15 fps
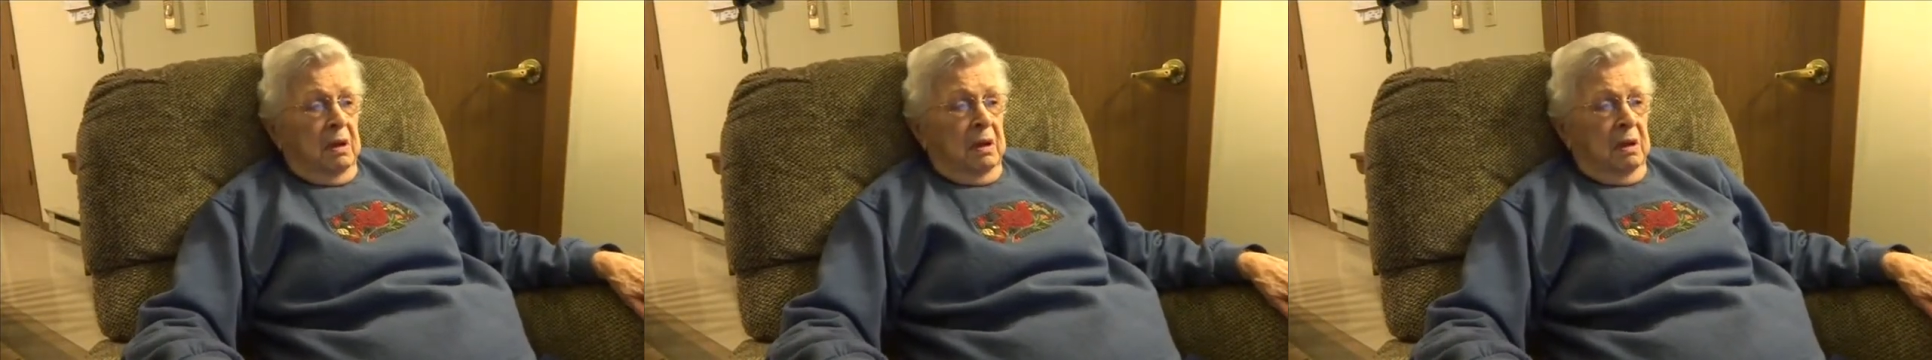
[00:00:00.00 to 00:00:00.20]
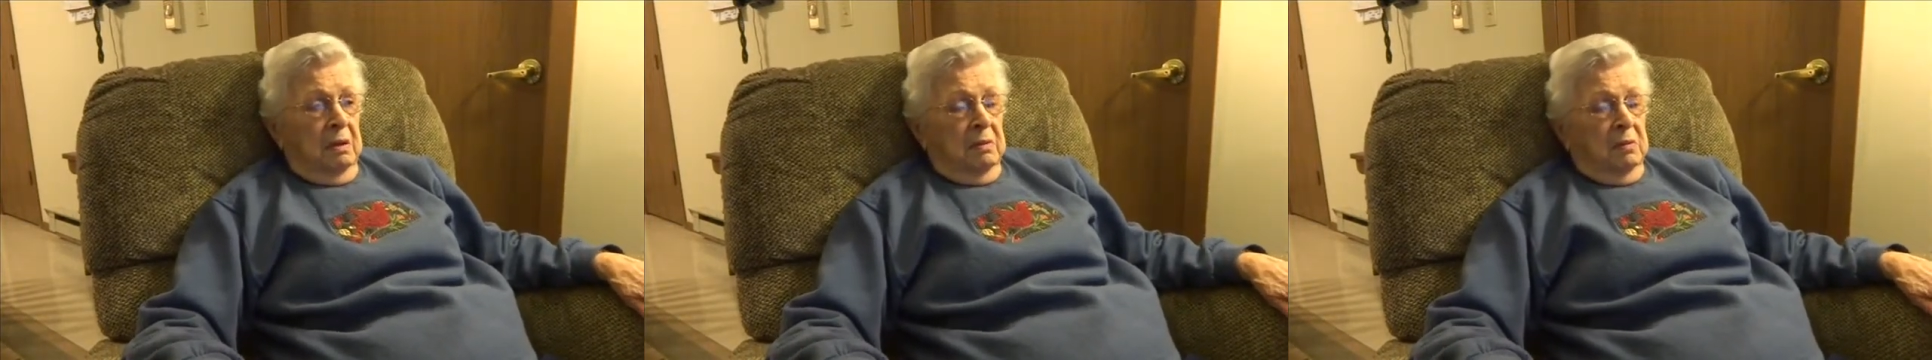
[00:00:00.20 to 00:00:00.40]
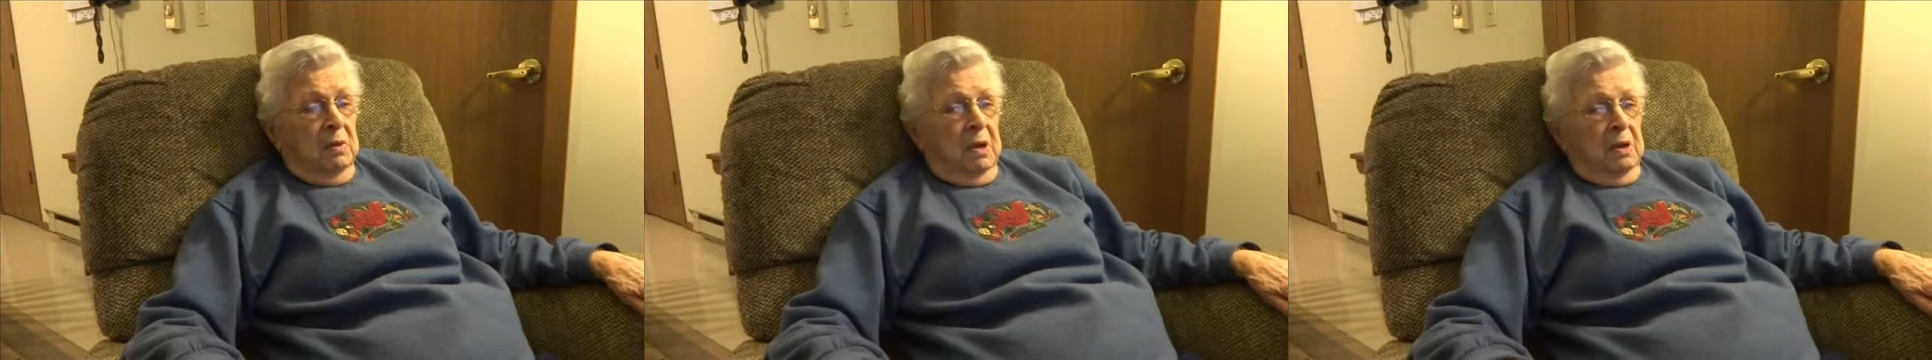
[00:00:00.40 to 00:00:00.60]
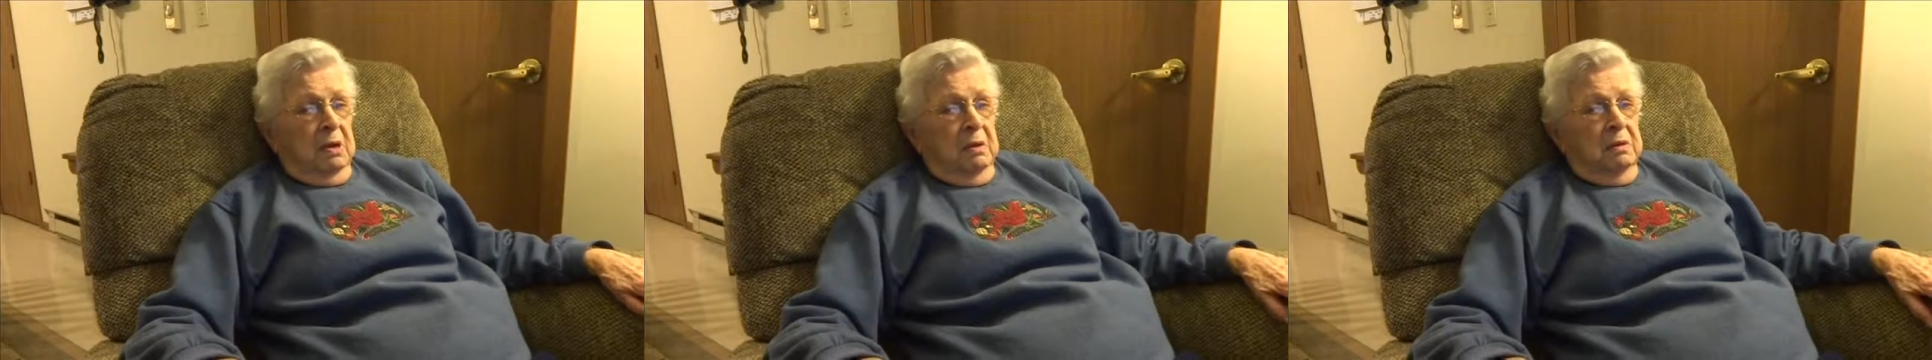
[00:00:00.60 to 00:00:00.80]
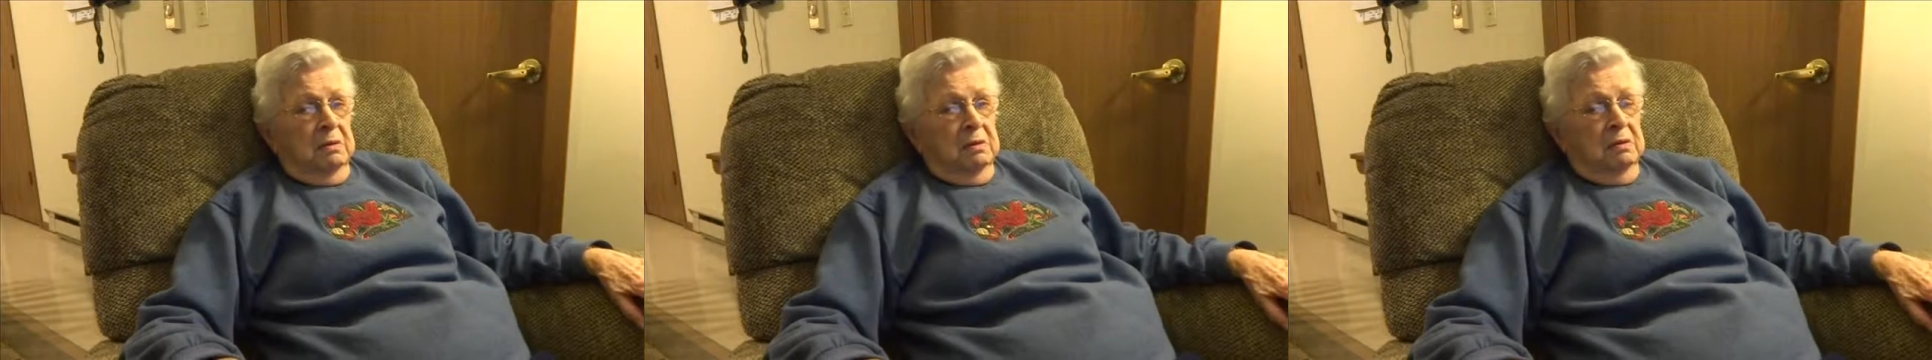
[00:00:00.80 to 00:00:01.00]

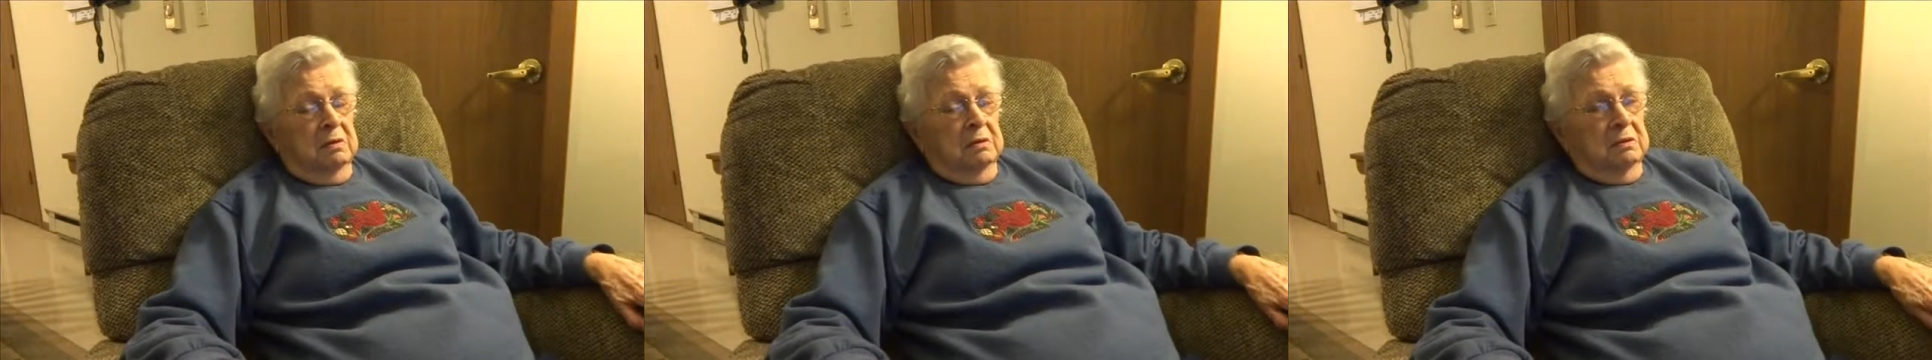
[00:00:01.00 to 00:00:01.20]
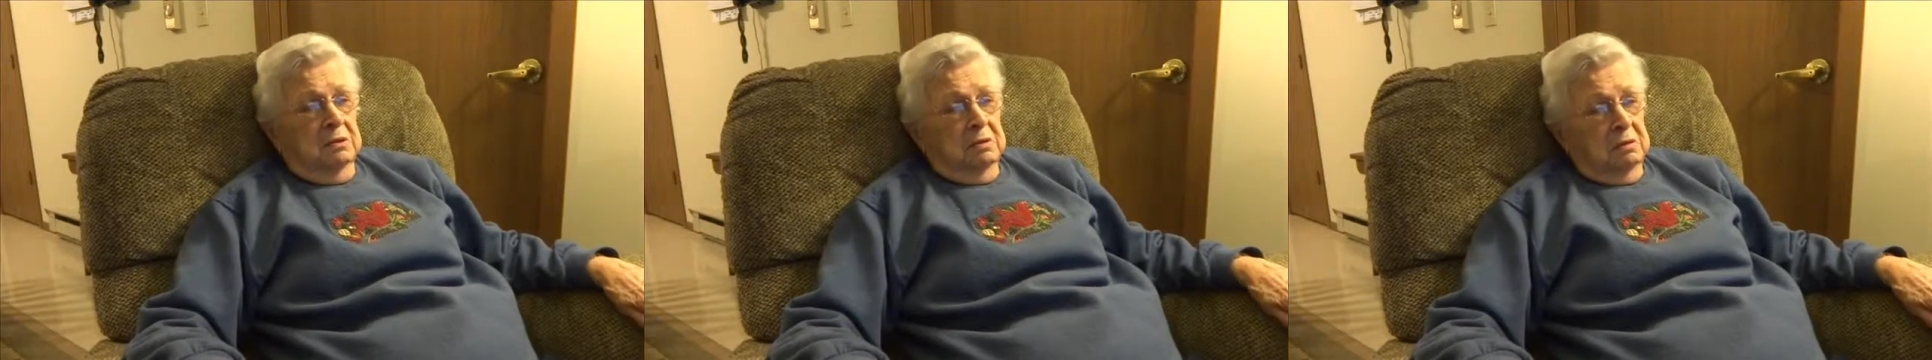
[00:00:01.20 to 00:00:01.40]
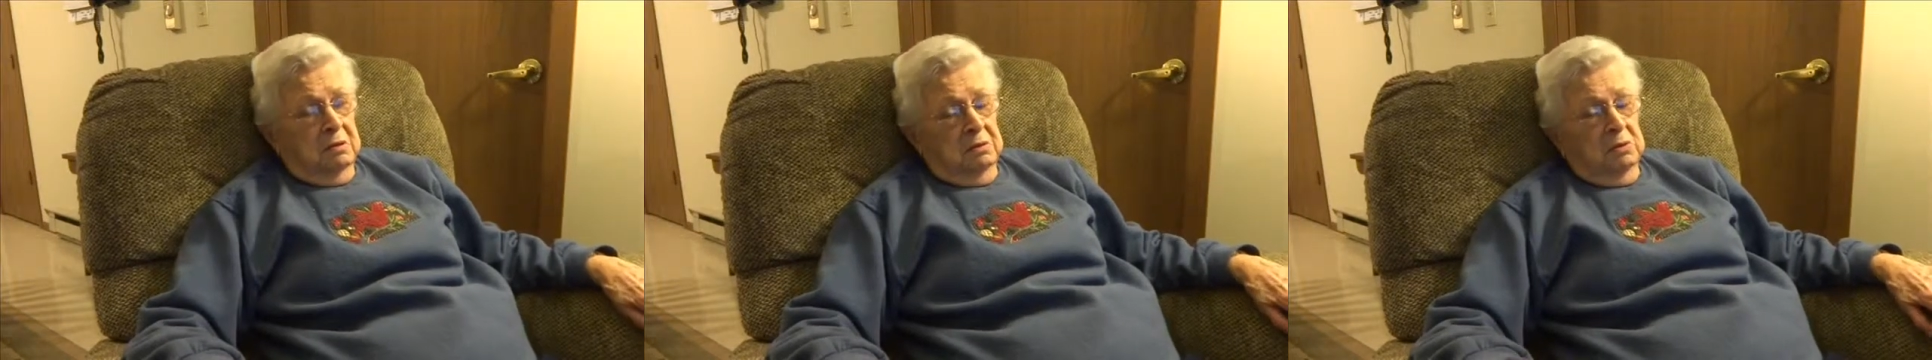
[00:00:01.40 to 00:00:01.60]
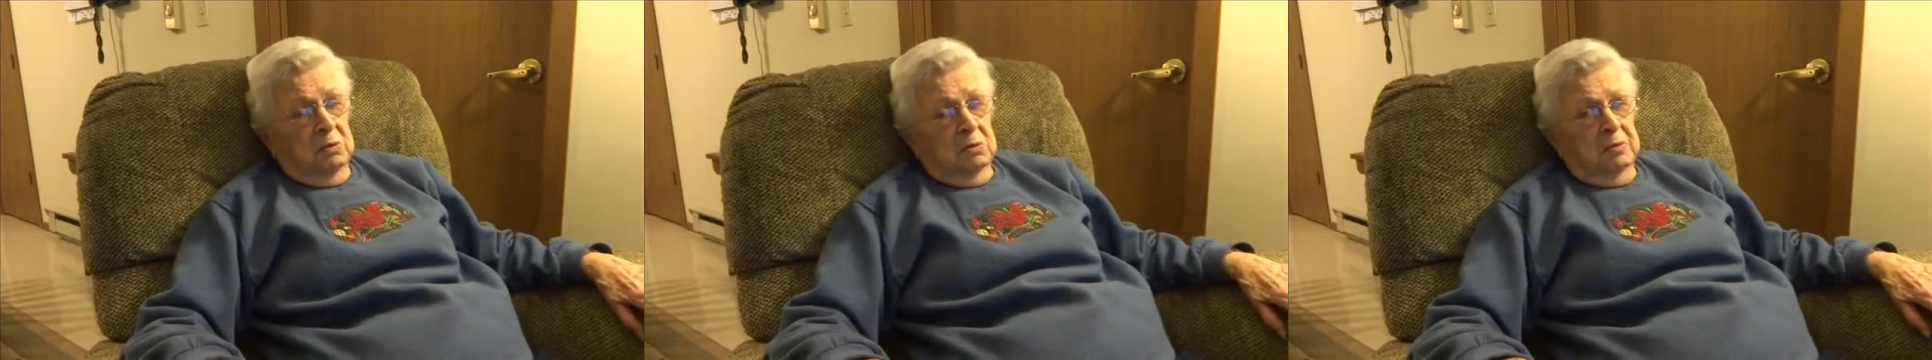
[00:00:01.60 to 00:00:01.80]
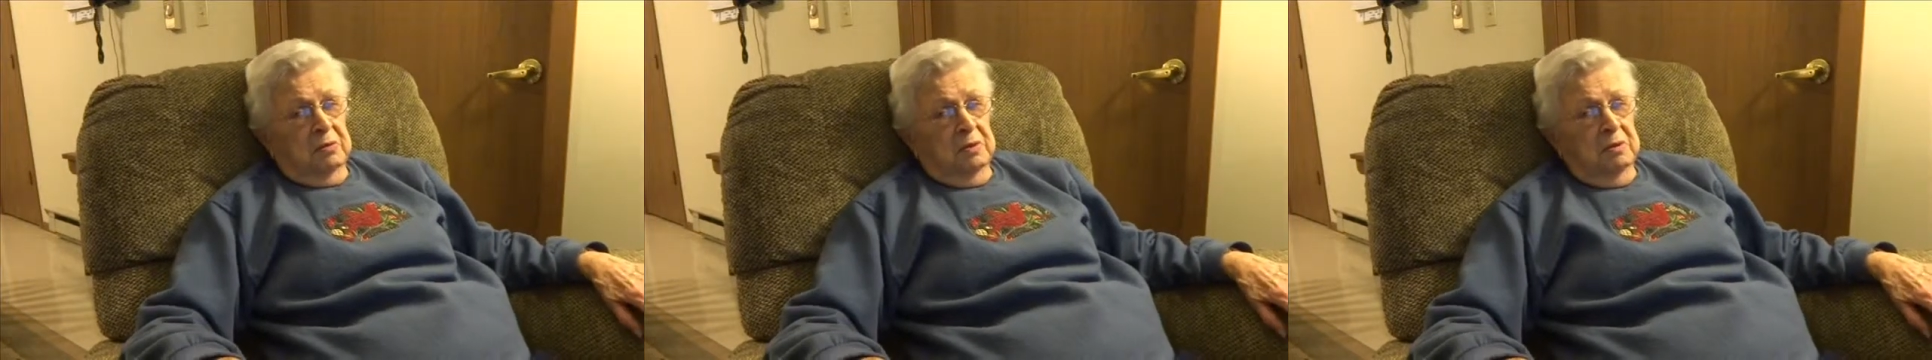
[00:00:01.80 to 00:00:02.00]
And the
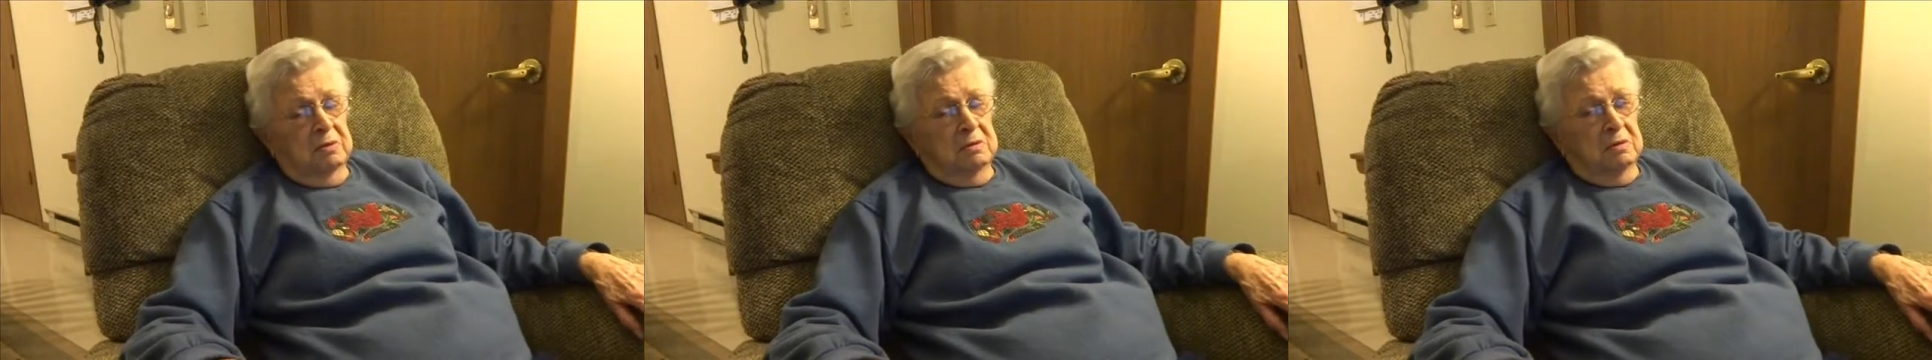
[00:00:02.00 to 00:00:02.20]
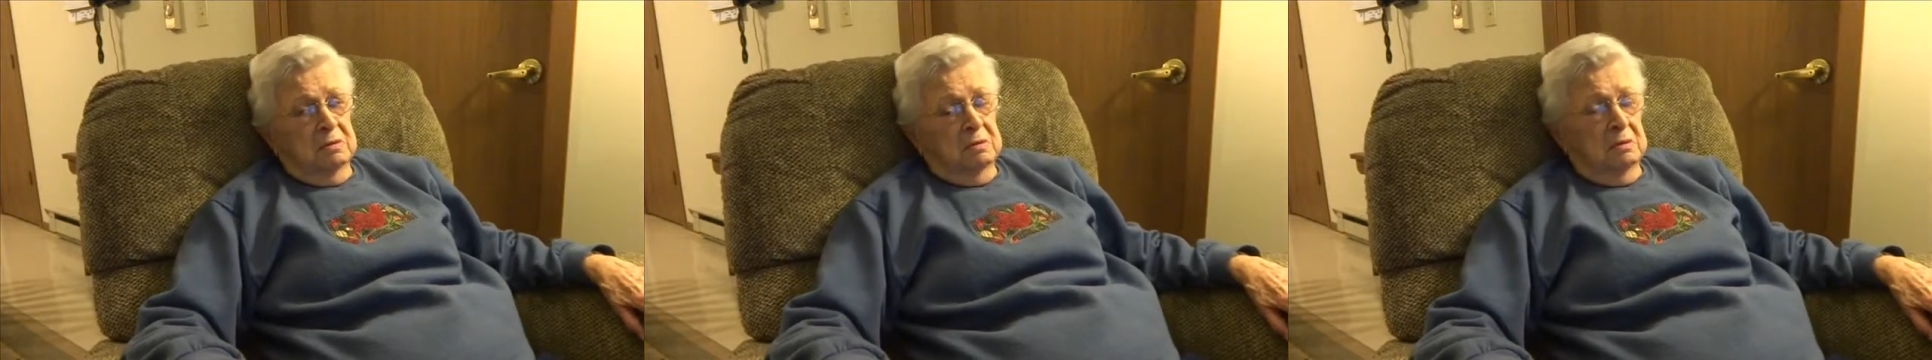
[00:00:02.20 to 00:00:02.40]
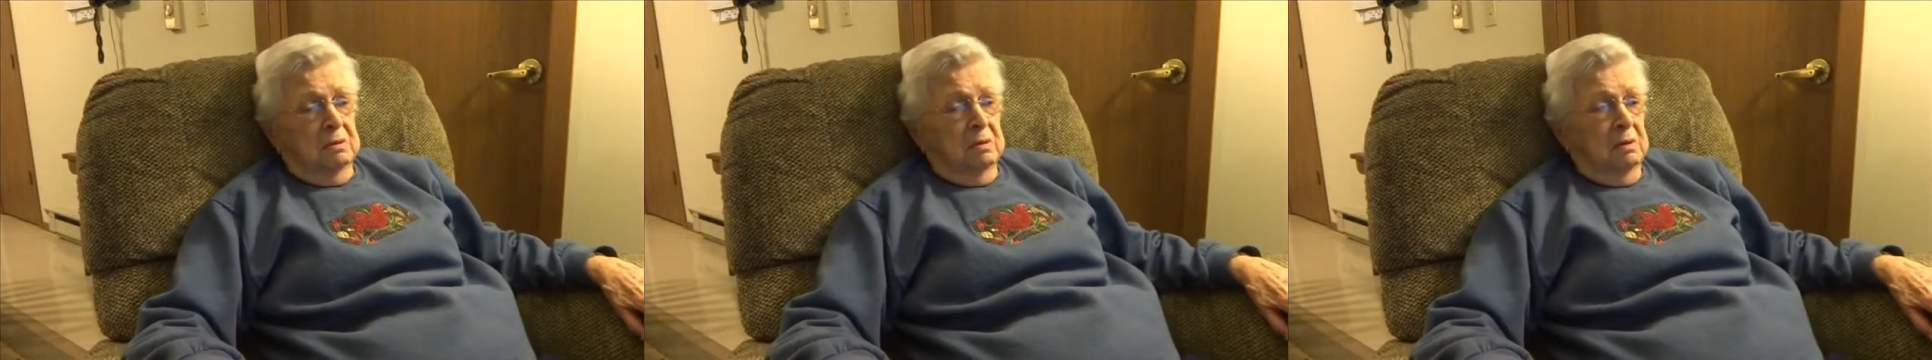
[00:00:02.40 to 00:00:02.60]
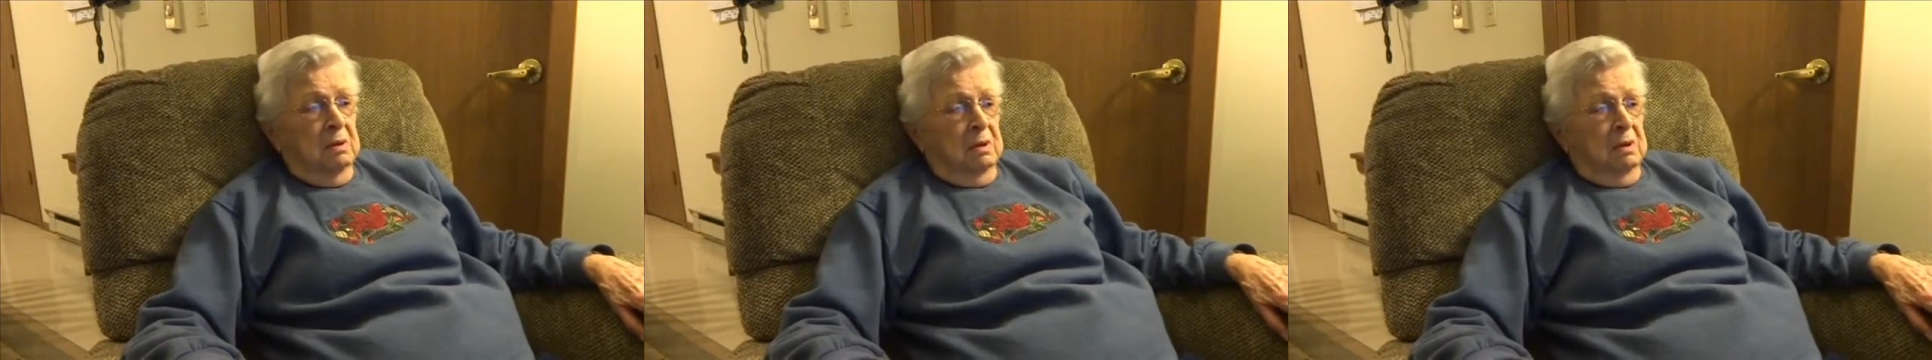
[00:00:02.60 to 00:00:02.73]
Northeast